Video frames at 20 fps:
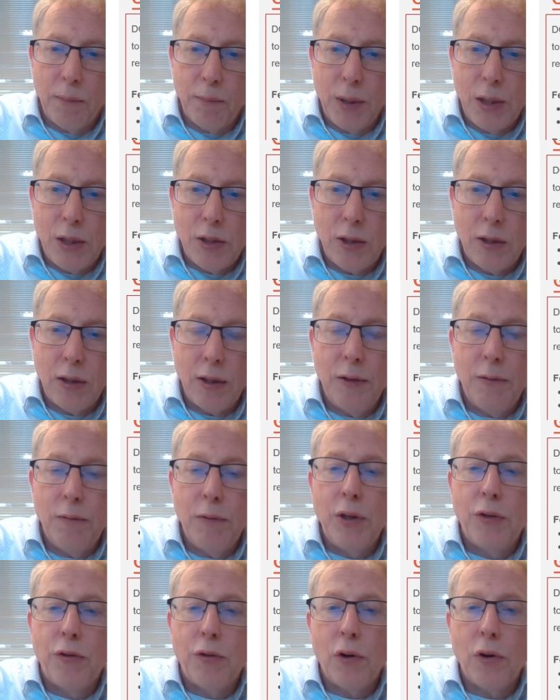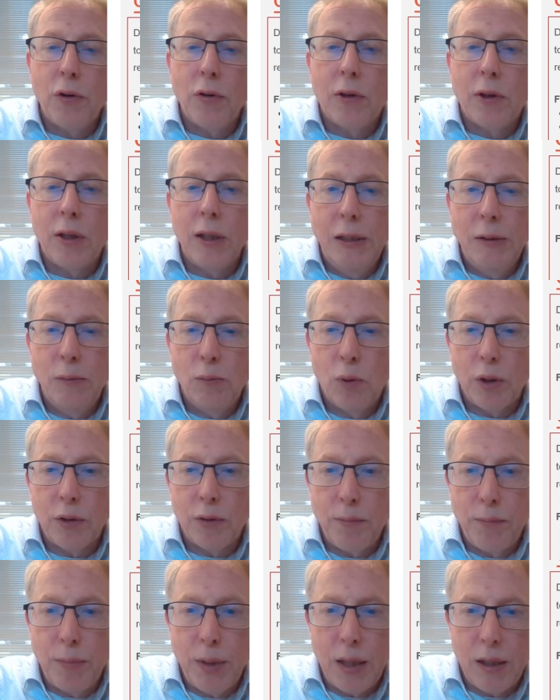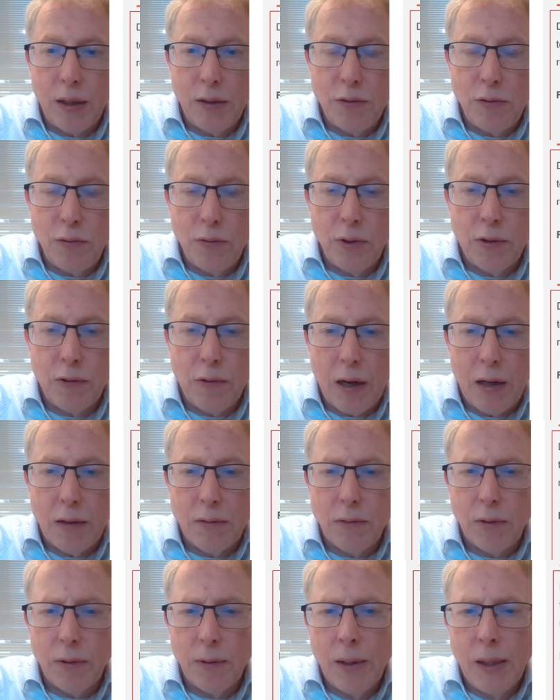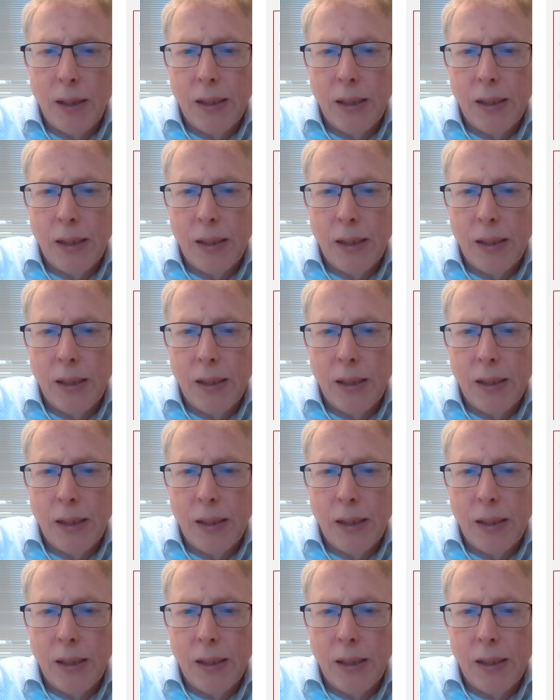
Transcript: basically return clean water back into the ground.